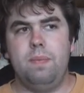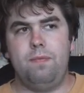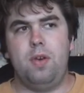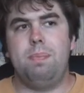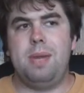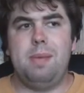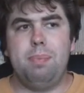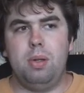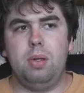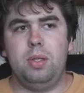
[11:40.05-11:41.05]
for
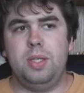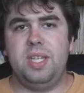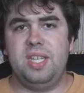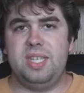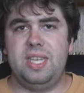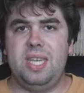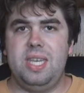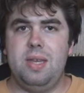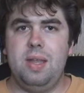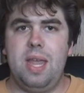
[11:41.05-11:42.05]
people to
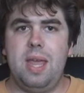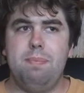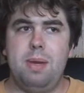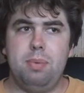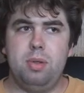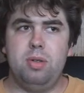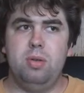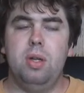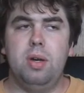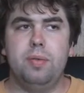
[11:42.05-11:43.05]
see and people
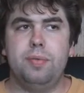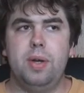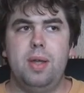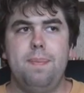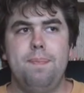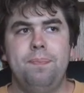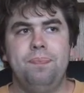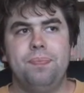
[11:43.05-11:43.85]
to learn from.